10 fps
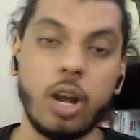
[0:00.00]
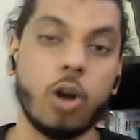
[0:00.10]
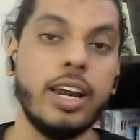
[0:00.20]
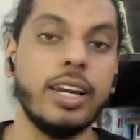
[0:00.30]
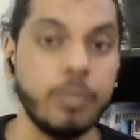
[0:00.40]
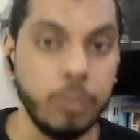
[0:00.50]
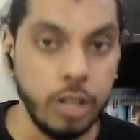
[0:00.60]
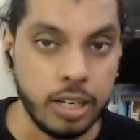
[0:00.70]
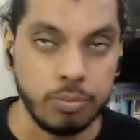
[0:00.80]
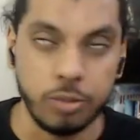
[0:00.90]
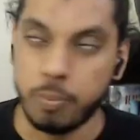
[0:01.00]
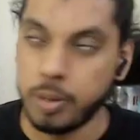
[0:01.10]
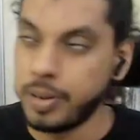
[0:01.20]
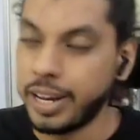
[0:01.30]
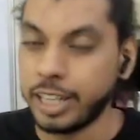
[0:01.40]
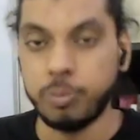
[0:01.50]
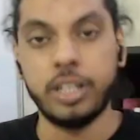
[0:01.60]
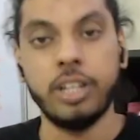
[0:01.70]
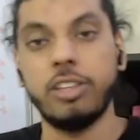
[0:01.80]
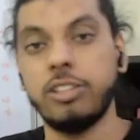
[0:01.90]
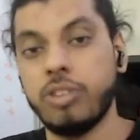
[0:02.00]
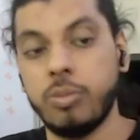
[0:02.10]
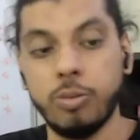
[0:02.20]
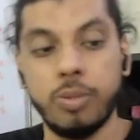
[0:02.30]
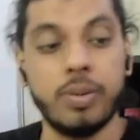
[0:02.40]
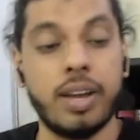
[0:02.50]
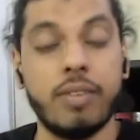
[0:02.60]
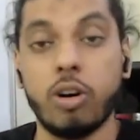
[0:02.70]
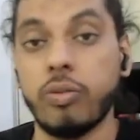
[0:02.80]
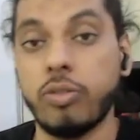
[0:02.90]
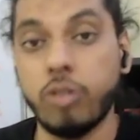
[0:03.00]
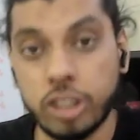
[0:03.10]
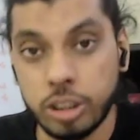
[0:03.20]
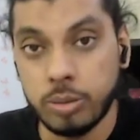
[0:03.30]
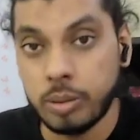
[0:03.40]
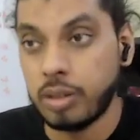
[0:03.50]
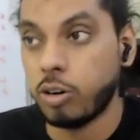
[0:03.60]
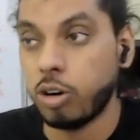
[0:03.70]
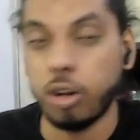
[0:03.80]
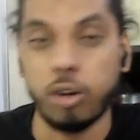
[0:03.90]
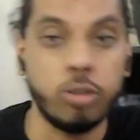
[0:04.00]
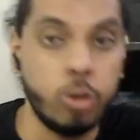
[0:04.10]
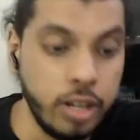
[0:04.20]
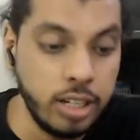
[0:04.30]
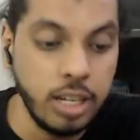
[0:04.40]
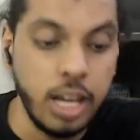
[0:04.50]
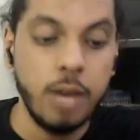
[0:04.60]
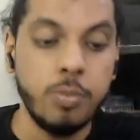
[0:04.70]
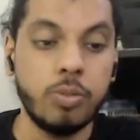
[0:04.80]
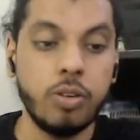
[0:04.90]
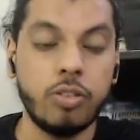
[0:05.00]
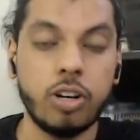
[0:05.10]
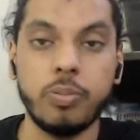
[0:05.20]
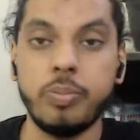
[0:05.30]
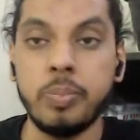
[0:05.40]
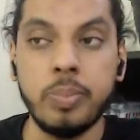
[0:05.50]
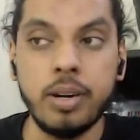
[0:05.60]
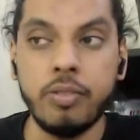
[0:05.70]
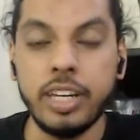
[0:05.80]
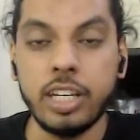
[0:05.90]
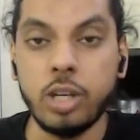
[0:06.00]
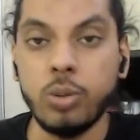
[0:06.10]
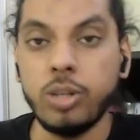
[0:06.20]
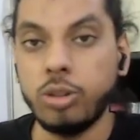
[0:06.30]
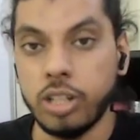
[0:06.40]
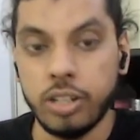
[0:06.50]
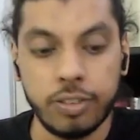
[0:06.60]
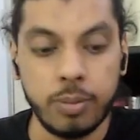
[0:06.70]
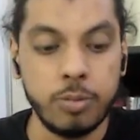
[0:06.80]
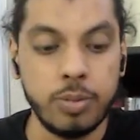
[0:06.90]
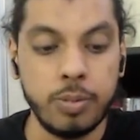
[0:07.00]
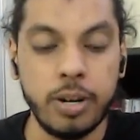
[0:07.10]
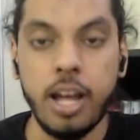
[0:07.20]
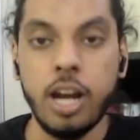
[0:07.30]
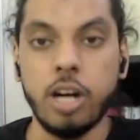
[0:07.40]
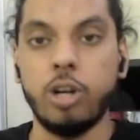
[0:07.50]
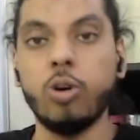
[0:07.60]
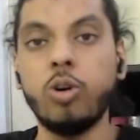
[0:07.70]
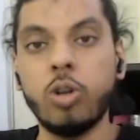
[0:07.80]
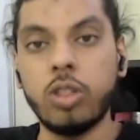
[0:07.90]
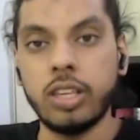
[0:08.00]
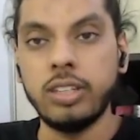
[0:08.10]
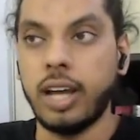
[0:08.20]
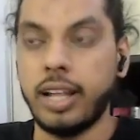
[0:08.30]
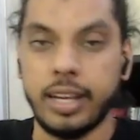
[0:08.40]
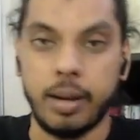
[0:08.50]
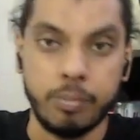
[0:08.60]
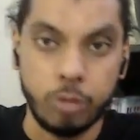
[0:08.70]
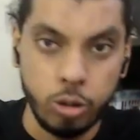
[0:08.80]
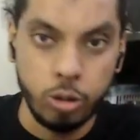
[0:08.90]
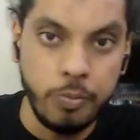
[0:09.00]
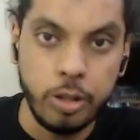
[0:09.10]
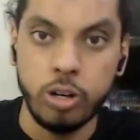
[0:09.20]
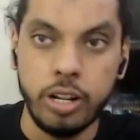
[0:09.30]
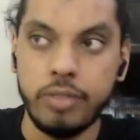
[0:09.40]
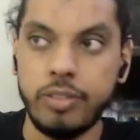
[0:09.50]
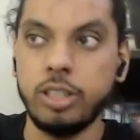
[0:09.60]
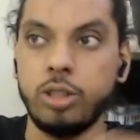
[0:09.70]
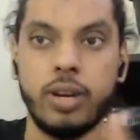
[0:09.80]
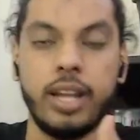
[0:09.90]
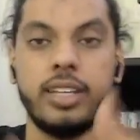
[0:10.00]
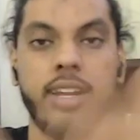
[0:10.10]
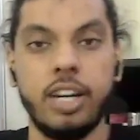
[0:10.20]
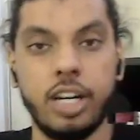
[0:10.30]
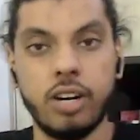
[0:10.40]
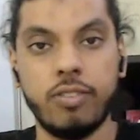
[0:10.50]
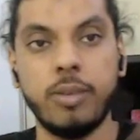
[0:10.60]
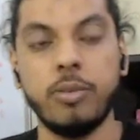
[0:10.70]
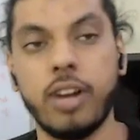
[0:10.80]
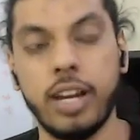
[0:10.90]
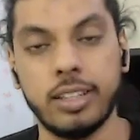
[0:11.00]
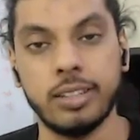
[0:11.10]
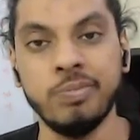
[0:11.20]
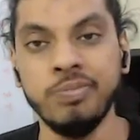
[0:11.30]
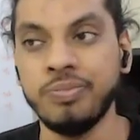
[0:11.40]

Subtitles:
an online community. The people are expecting things from you. People have a lot of questions. People have got a lot of queries. People are very curious to learn from you. People don't know things and they come to you to learn things. You are like the leader of them. You're like the